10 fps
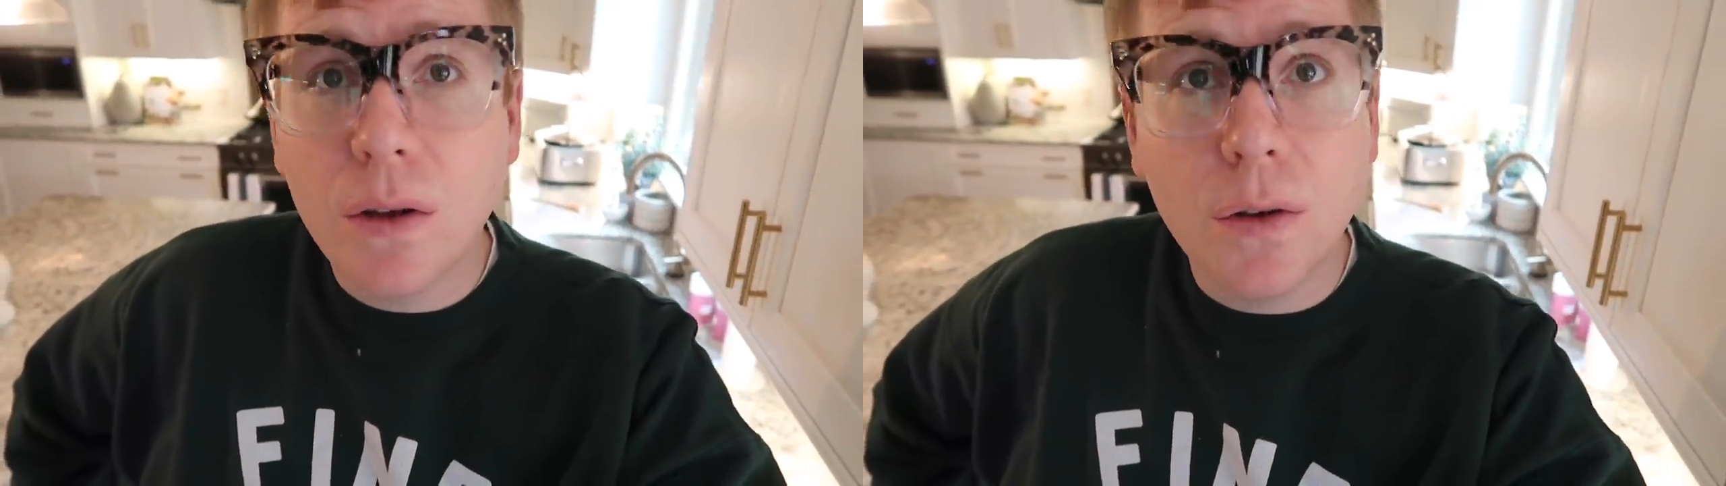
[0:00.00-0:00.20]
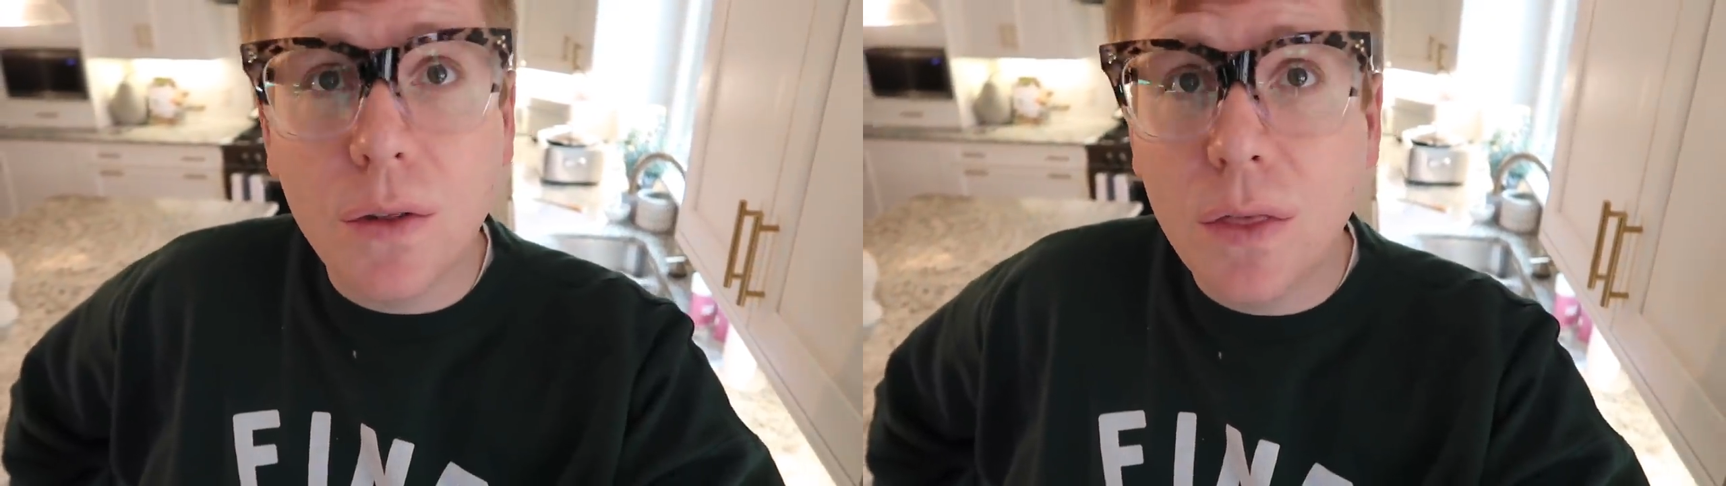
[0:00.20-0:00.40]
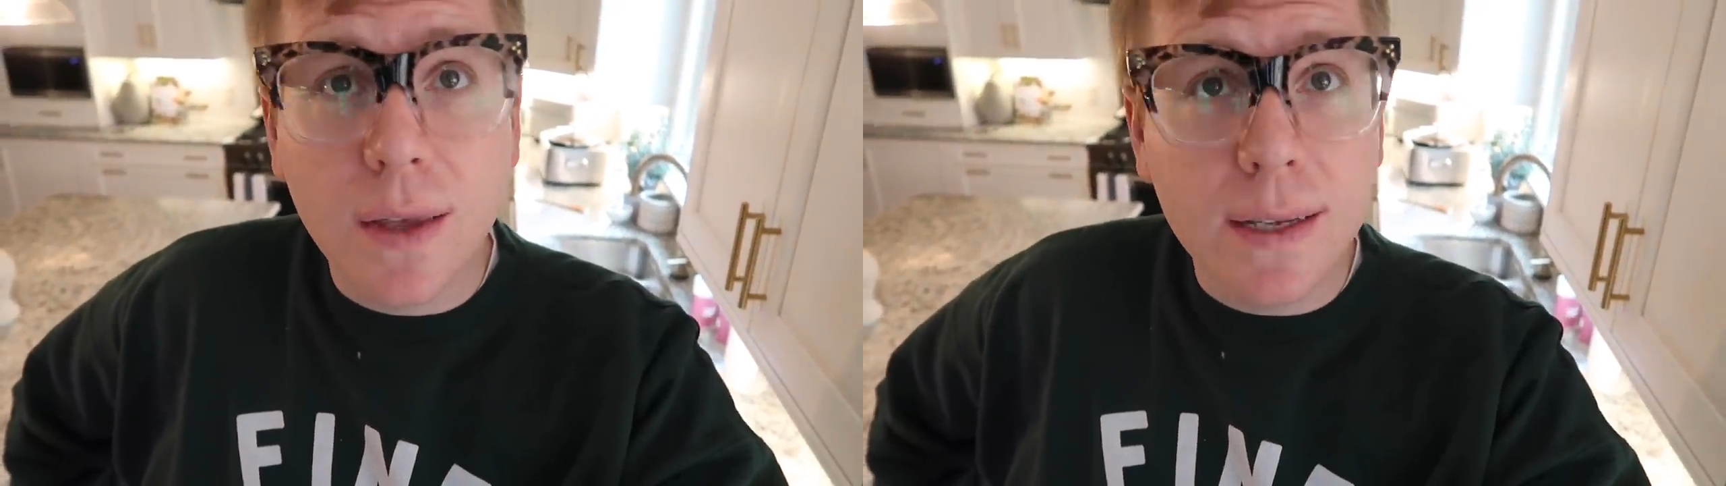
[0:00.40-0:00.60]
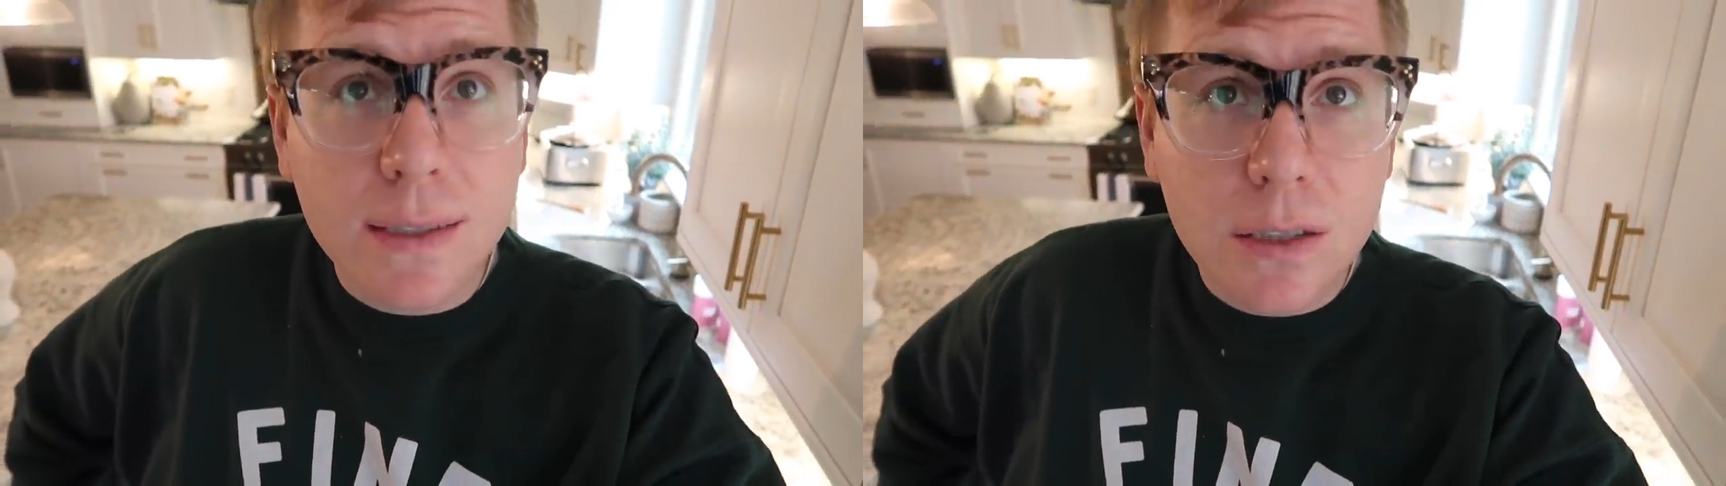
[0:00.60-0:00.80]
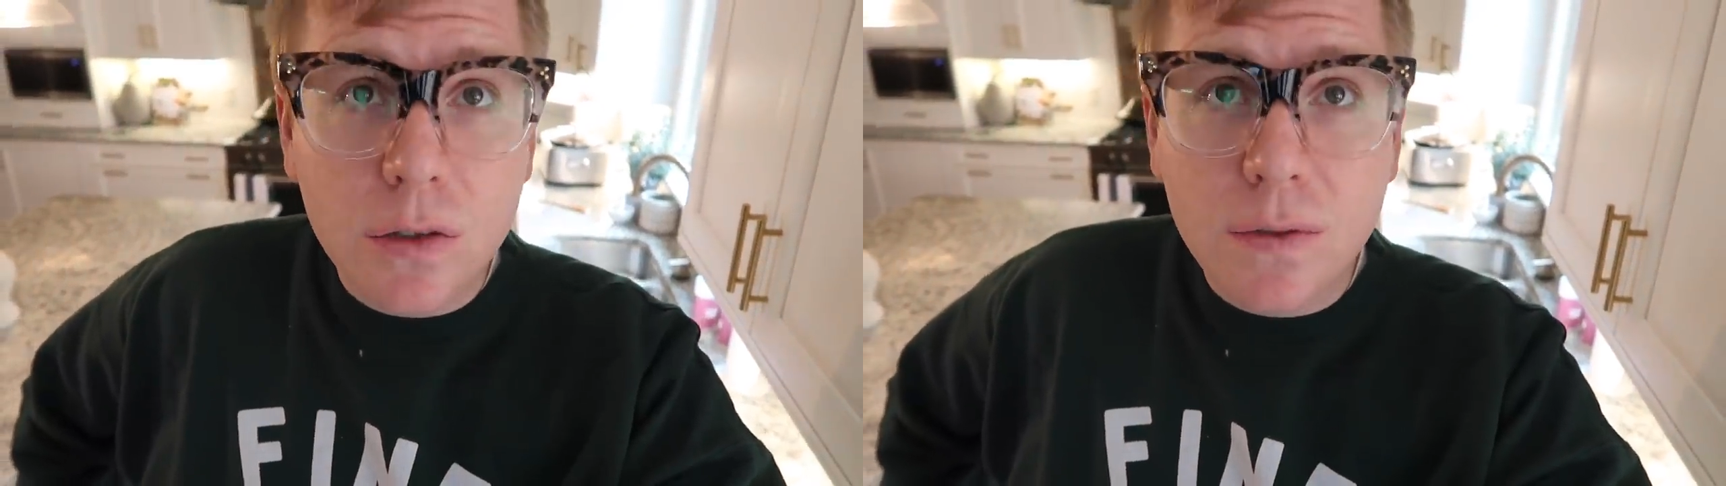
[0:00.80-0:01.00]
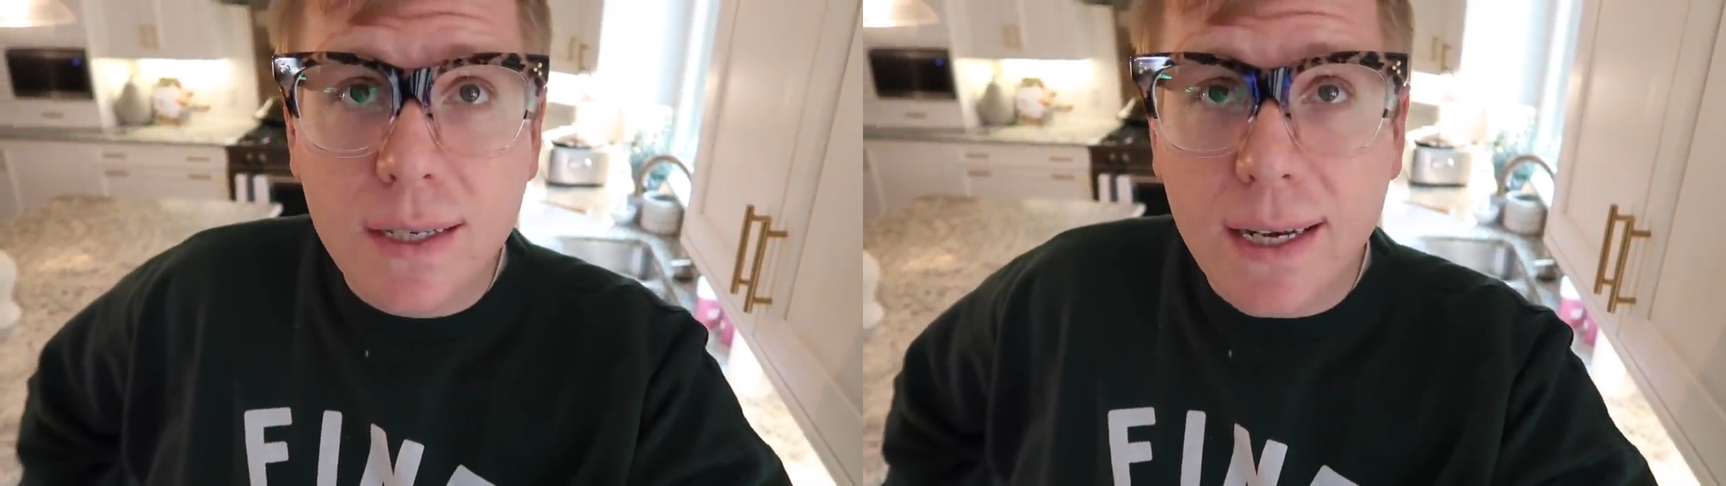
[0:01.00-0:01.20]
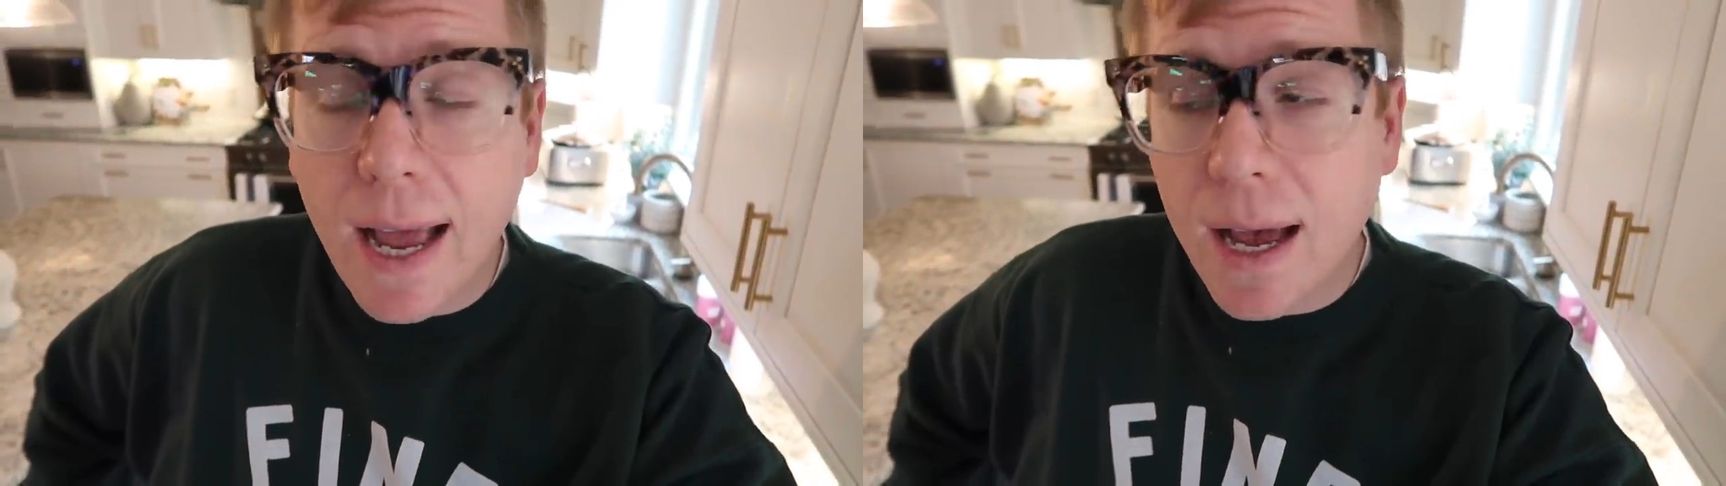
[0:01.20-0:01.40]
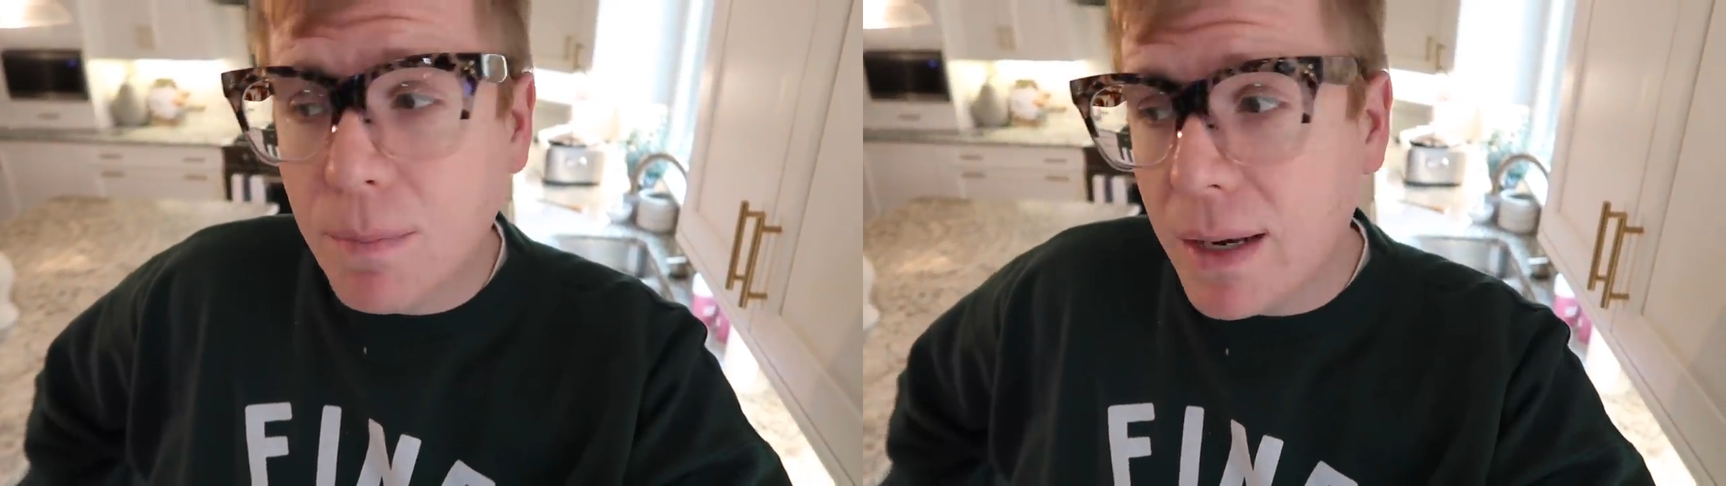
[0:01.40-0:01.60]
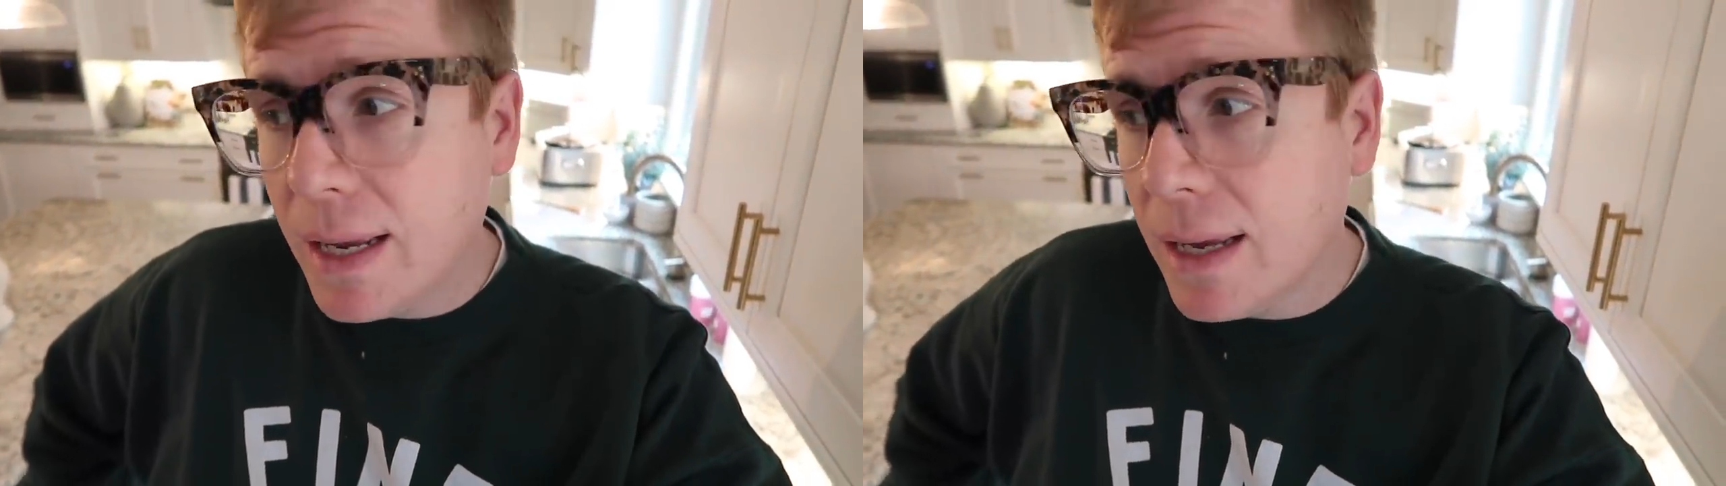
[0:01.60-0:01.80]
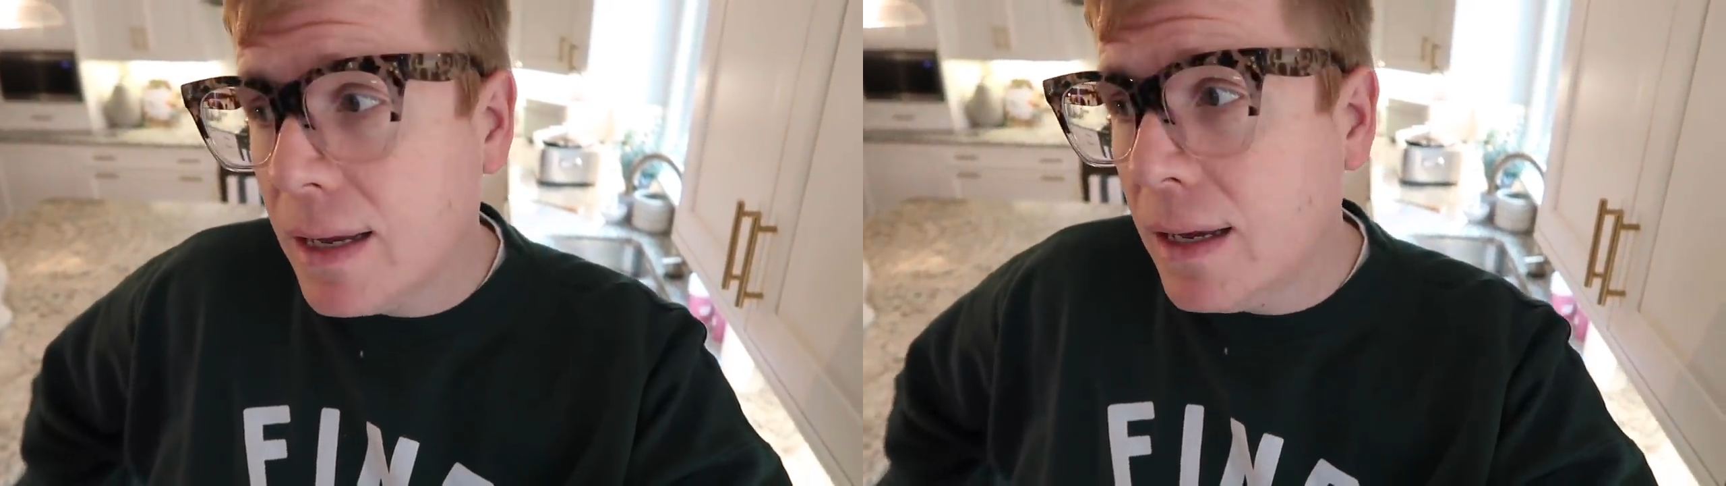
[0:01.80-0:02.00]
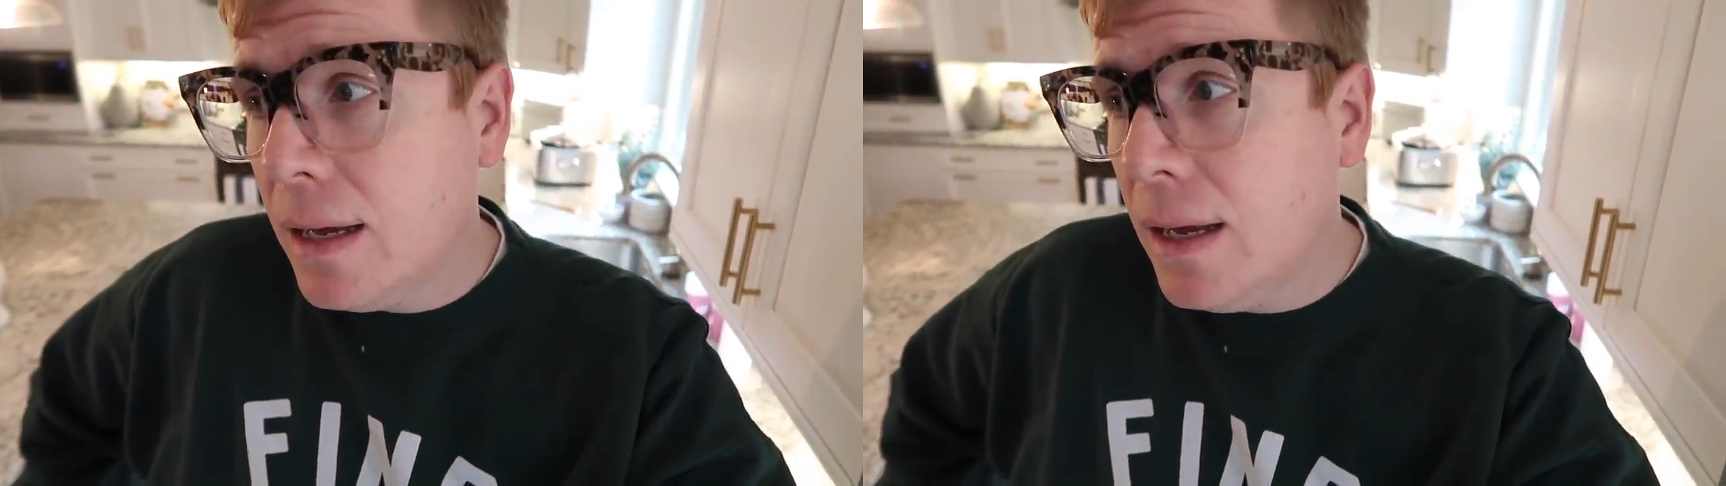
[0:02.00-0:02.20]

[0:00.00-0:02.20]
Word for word: good things that you've seen happening?